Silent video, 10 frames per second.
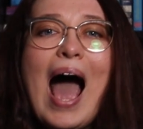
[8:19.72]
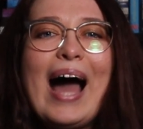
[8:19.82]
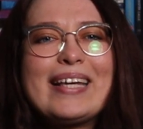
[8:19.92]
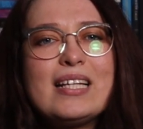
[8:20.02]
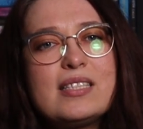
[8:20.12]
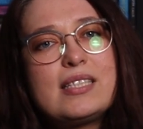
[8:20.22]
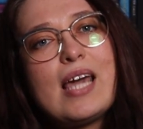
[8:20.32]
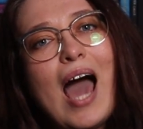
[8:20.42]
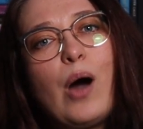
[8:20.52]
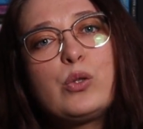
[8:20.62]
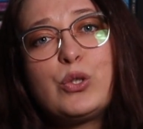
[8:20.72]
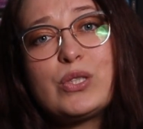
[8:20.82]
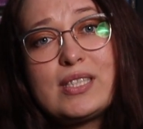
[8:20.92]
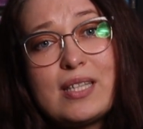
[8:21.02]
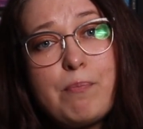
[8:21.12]
I can see how to
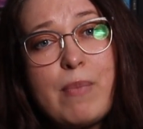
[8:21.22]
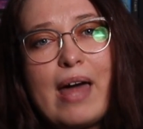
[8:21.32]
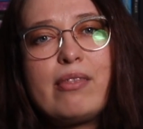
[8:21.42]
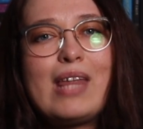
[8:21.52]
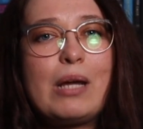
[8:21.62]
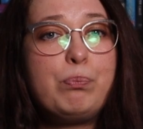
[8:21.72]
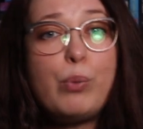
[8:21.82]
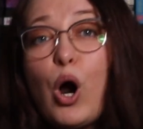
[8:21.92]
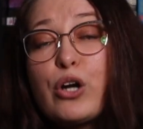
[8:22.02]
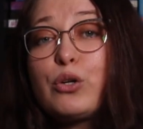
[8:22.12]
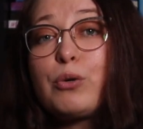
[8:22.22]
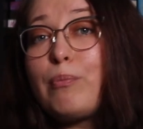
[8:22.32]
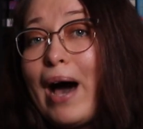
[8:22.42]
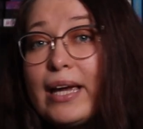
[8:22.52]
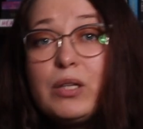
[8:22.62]
some men that partner
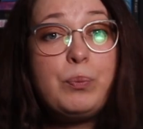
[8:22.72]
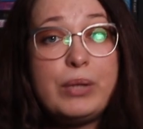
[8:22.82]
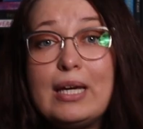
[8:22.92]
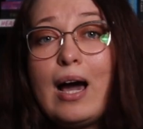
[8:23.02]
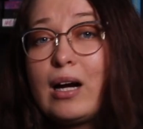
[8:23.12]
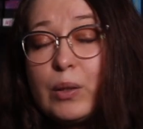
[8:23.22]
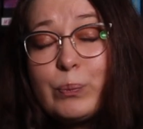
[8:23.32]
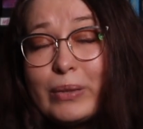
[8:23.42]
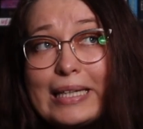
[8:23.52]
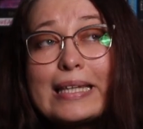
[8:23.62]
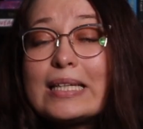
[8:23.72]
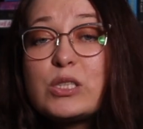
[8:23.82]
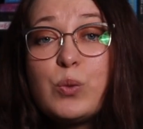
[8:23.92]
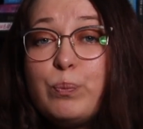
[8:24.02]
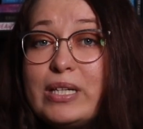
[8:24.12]
might be a completely
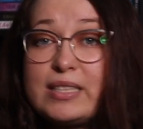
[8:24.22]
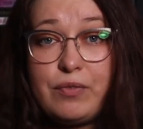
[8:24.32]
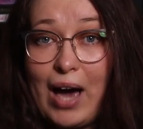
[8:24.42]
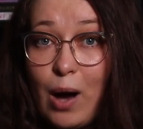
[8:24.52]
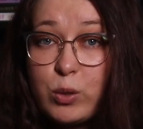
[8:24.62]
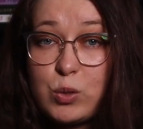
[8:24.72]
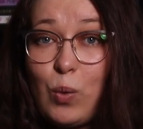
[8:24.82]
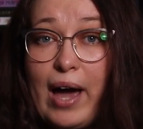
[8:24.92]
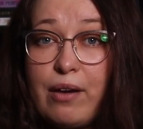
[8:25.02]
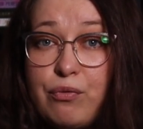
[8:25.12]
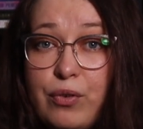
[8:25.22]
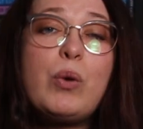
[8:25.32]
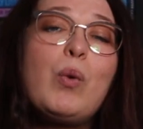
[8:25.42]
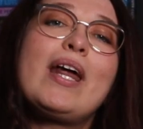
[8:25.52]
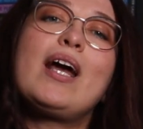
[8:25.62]
submissive housewife.
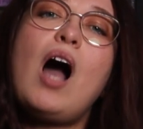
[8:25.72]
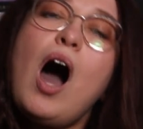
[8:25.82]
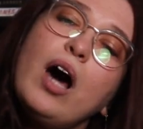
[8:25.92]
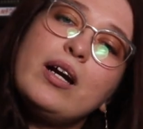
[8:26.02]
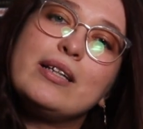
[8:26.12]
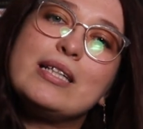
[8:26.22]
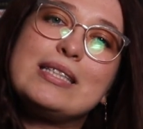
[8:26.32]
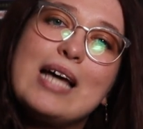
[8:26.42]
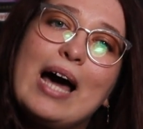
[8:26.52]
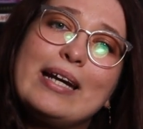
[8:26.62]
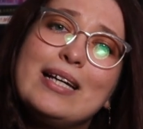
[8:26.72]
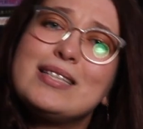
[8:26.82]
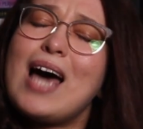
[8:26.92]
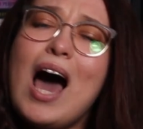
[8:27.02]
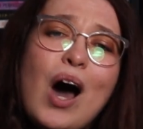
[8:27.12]
But what I can't understand
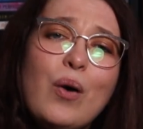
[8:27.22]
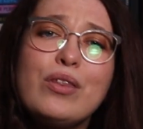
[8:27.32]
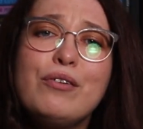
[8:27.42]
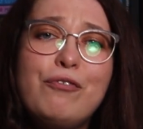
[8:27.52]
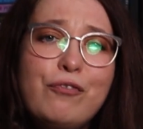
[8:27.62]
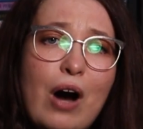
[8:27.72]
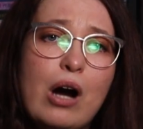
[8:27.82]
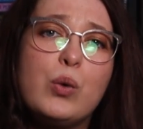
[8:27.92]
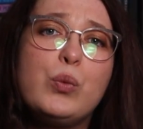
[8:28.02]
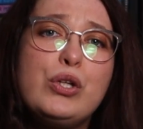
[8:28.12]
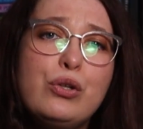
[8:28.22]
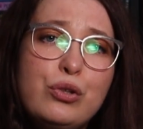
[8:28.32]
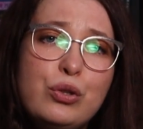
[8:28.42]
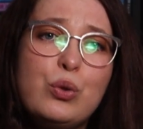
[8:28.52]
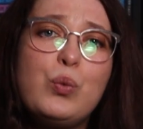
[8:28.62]
is how the fuck would
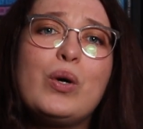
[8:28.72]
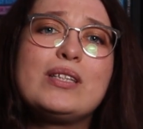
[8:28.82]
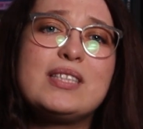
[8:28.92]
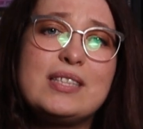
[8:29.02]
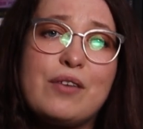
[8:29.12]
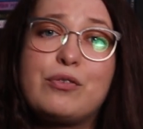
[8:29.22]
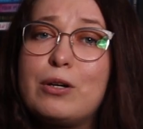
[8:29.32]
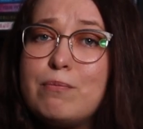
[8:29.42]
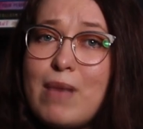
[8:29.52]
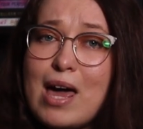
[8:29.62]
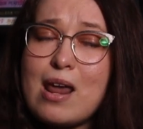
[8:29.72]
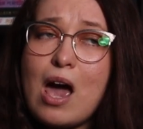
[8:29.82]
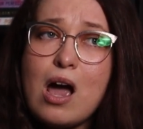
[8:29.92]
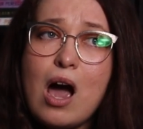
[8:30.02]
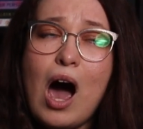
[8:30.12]
you do what Stepford men
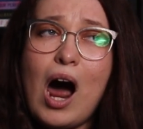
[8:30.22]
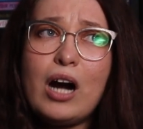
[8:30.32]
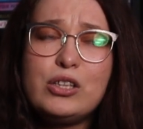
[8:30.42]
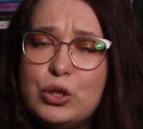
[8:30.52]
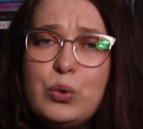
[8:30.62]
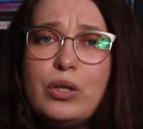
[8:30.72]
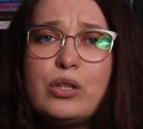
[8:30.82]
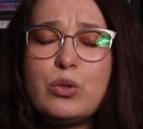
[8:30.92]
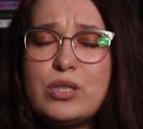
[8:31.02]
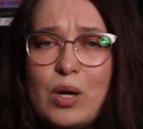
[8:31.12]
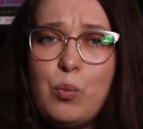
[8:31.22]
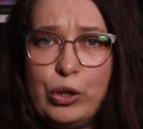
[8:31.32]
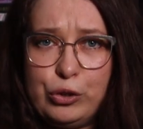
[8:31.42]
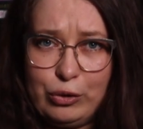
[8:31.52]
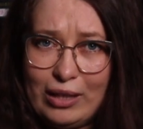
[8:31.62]
are doing to
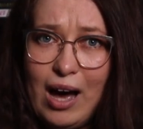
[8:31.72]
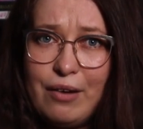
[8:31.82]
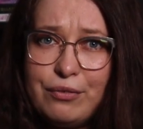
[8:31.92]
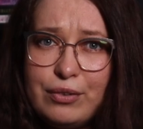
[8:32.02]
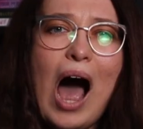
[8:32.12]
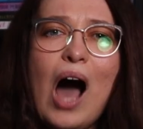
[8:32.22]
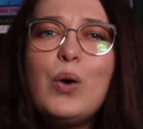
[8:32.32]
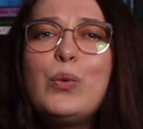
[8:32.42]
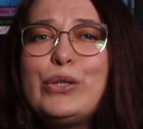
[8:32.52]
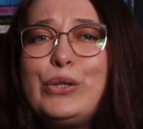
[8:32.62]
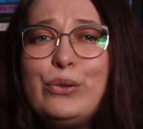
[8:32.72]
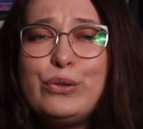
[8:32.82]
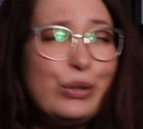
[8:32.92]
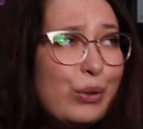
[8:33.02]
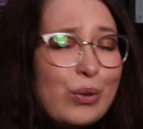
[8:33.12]
someone you love? How would you
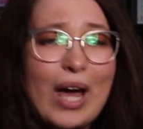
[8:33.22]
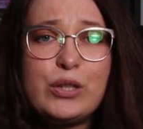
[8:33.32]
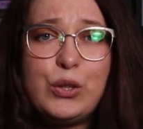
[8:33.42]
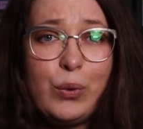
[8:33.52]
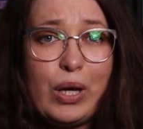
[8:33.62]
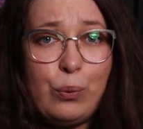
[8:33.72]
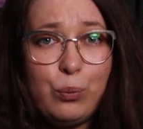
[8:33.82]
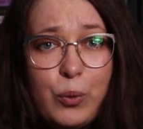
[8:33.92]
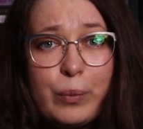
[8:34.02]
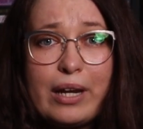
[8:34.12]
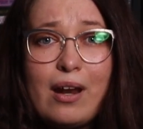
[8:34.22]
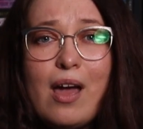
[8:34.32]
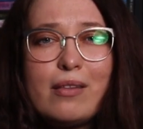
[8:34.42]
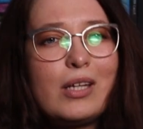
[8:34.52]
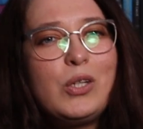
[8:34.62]
do that to a woman
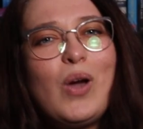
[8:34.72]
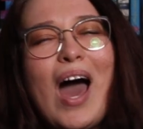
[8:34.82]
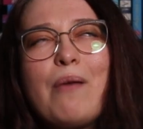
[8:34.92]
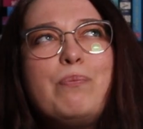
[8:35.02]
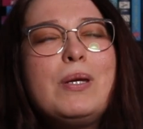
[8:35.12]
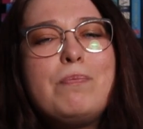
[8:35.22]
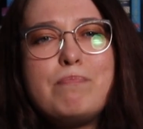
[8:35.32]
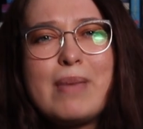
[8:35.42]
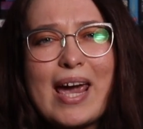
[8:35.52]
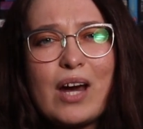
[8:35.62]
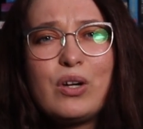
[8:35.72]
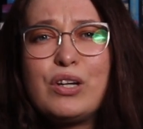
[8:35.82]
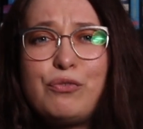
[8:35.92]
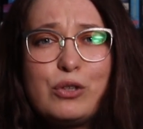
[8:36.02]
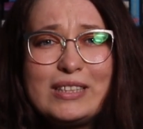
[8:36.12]
that you have been
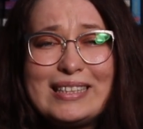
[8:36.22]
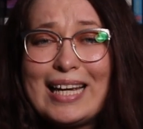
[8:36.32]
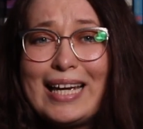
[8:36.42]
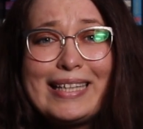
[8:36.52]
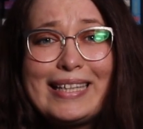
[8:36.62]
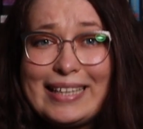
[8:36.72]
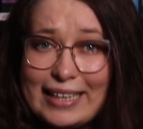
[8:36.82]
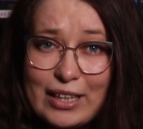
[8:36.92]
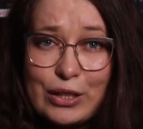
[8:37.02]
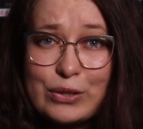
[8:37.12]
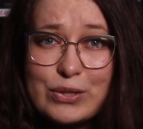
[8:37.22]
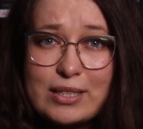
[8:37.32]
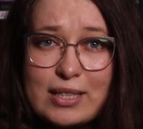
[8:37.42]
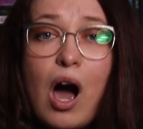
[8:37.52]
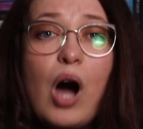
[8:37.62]
married for 10 years?